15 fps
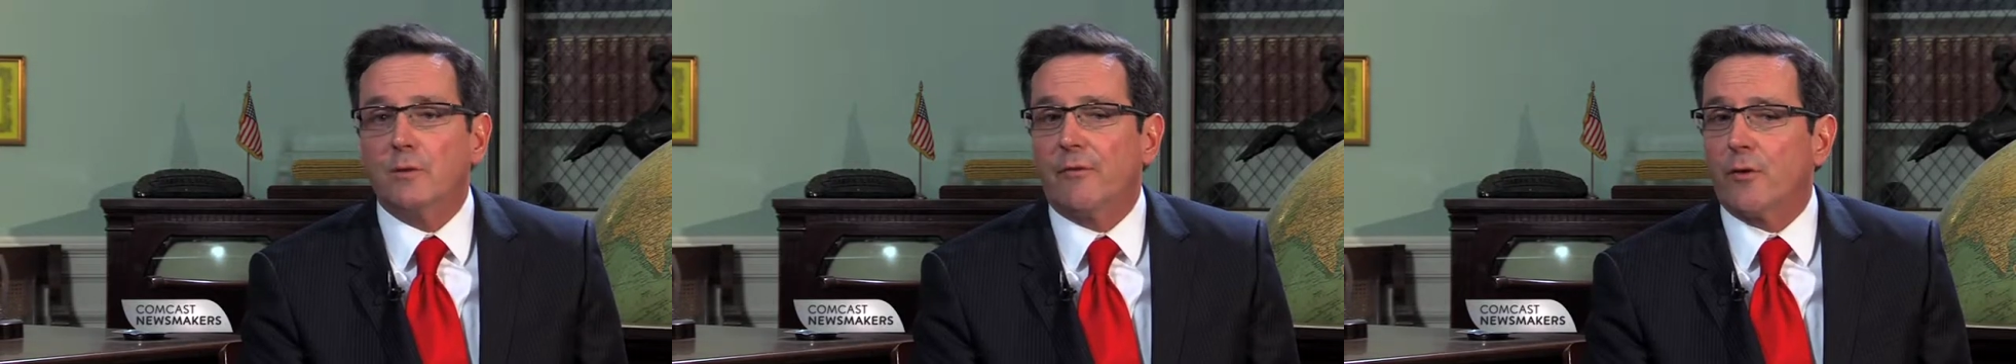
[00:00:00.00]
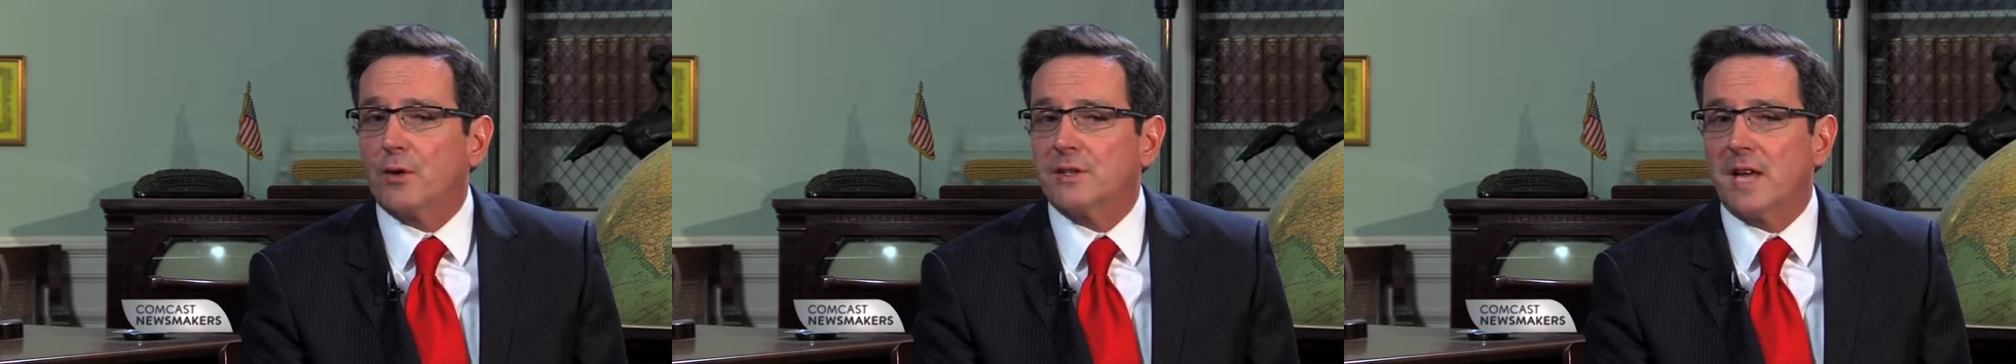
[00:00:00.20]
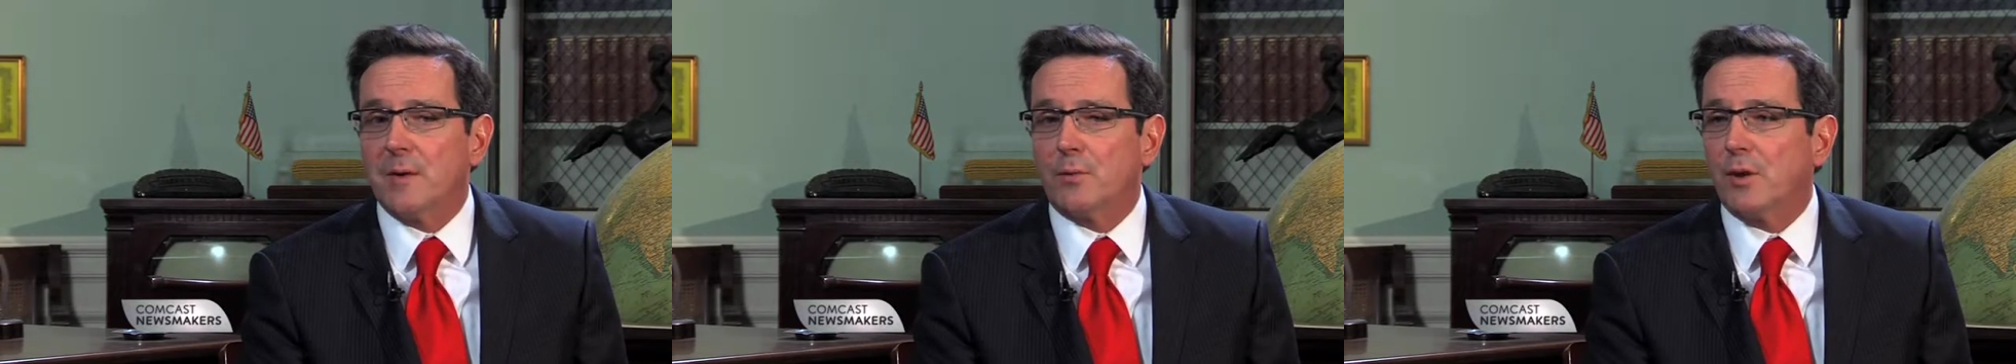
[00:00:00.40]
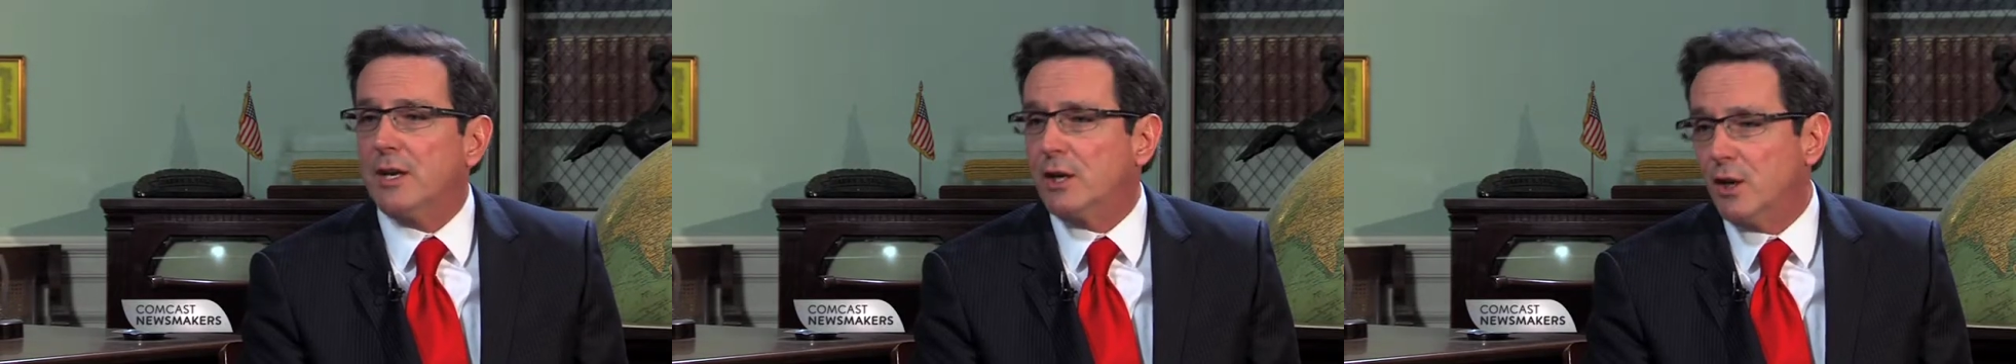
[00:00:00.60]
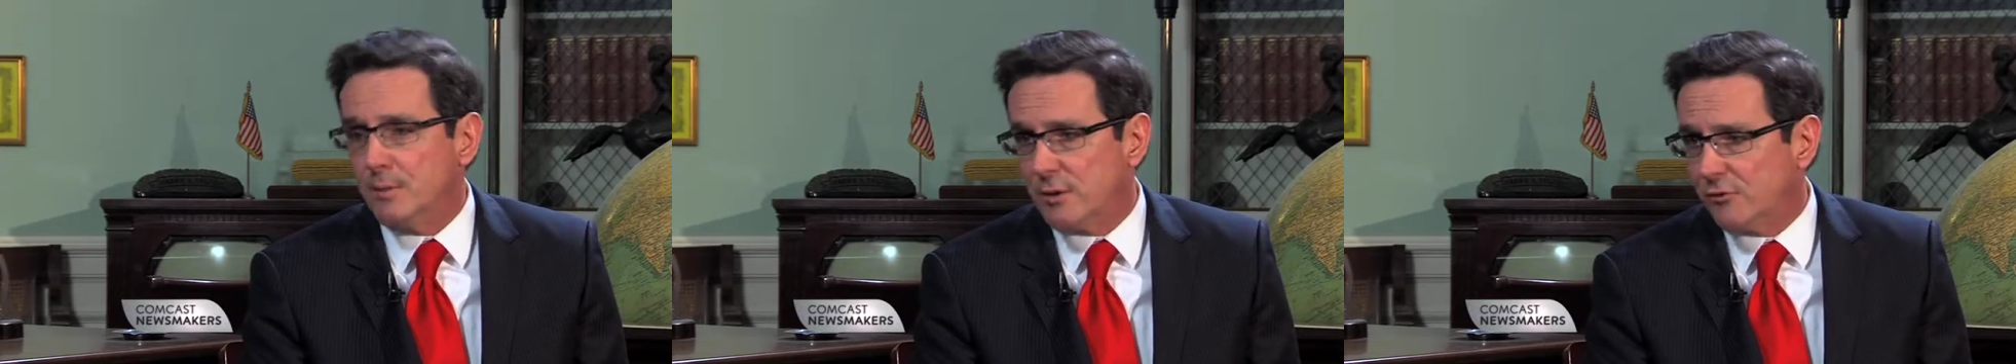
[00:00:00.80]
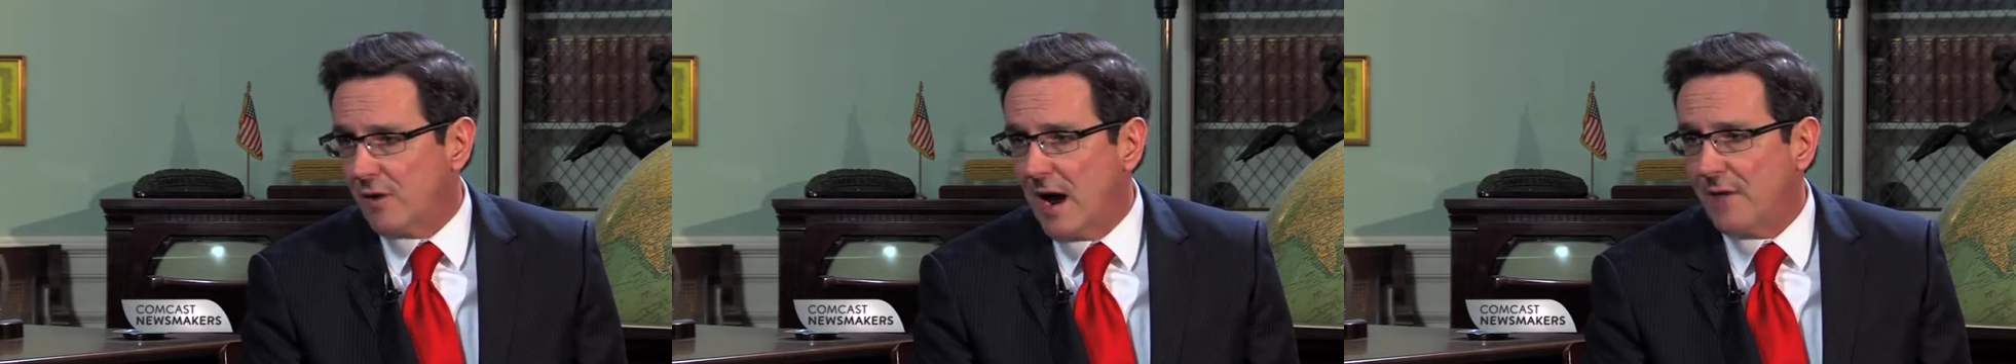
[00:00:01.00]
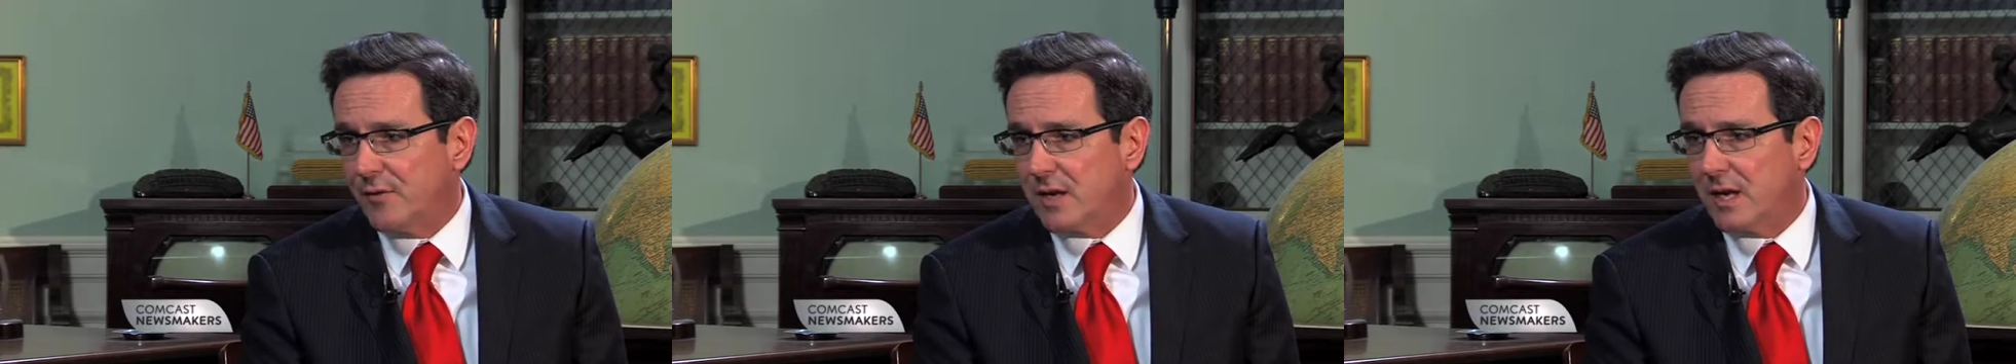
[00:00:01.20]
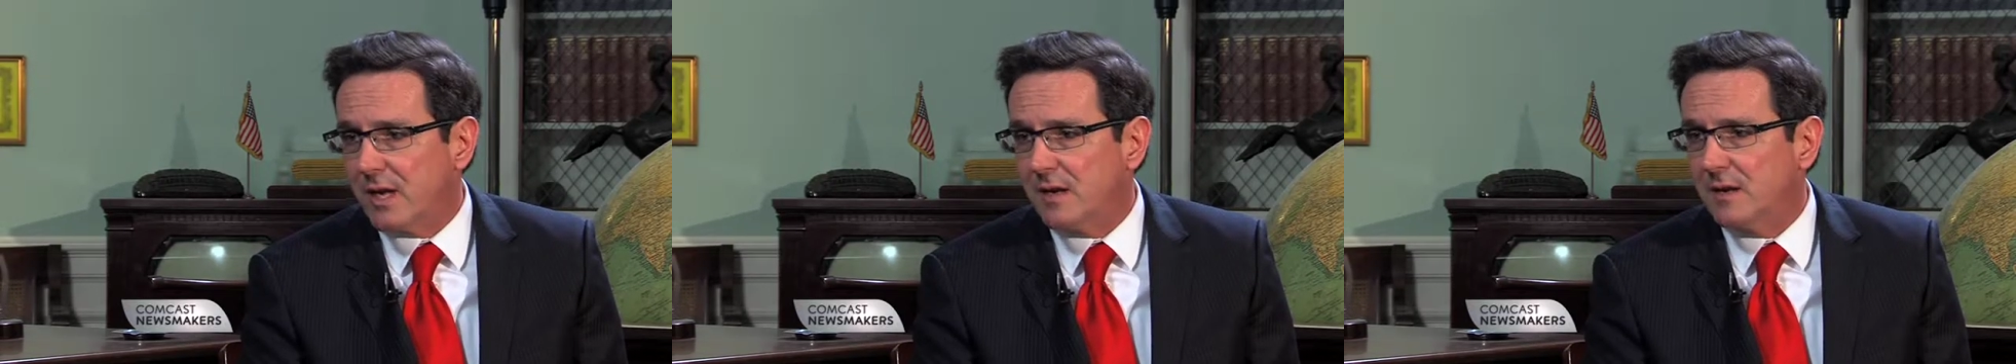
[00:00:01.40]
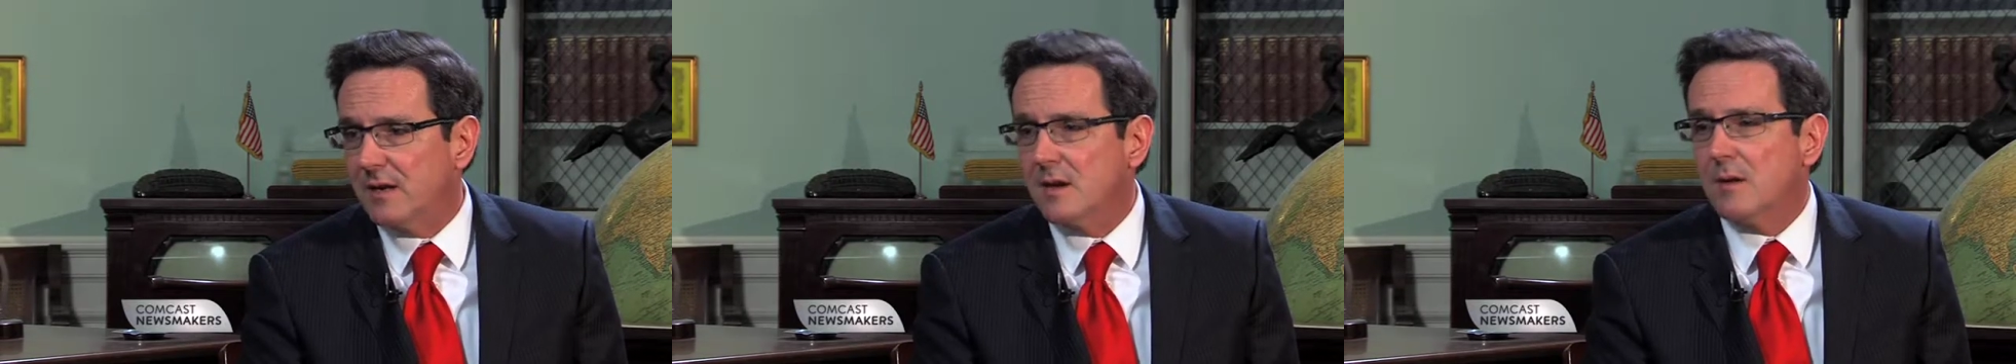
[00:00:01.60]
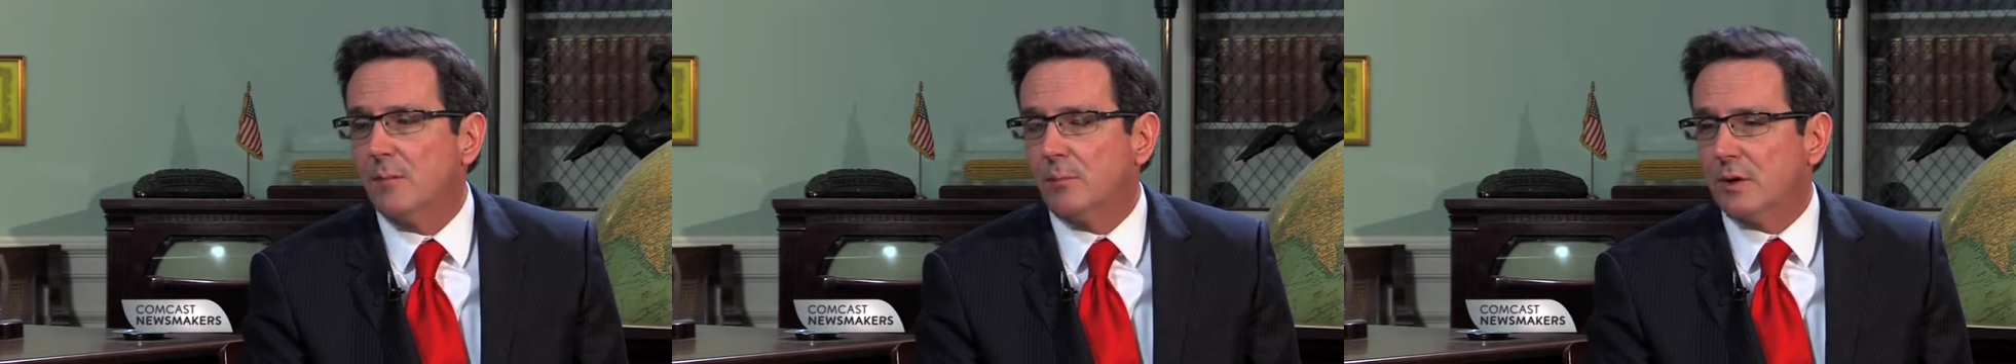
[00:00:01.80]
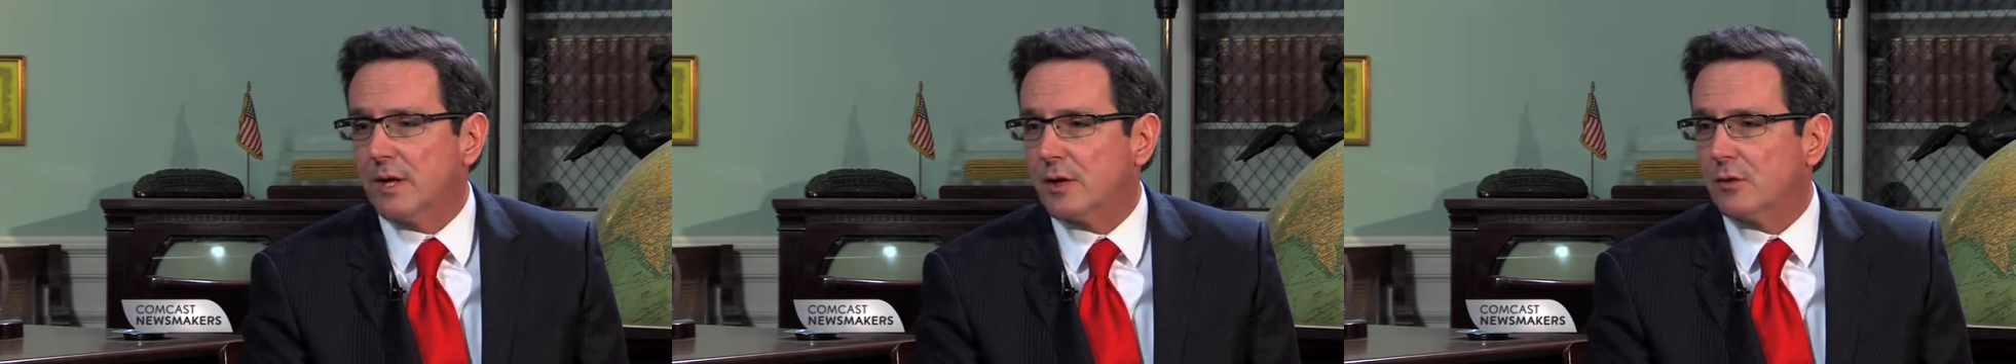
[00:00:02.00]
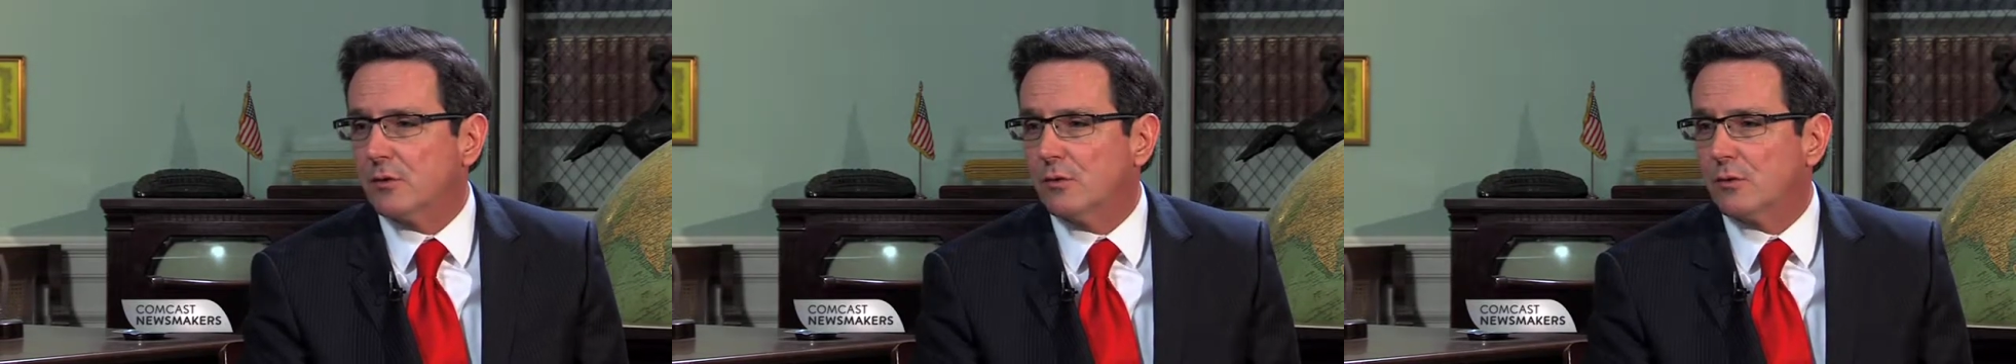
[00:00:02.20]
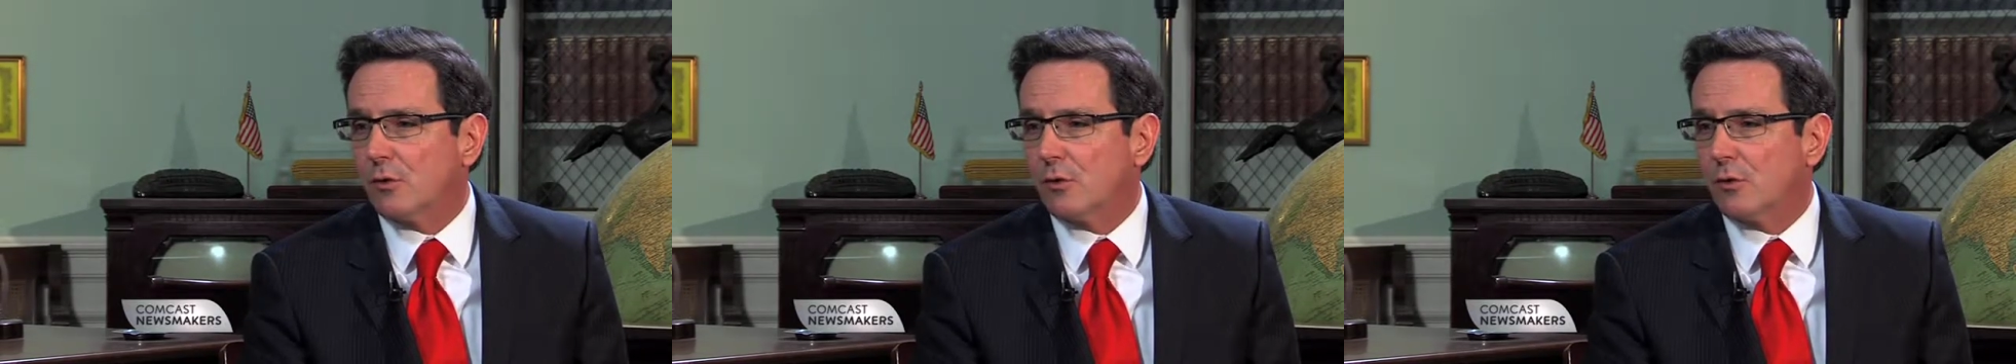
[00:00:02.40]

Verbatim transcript: for example, in human trafficking, political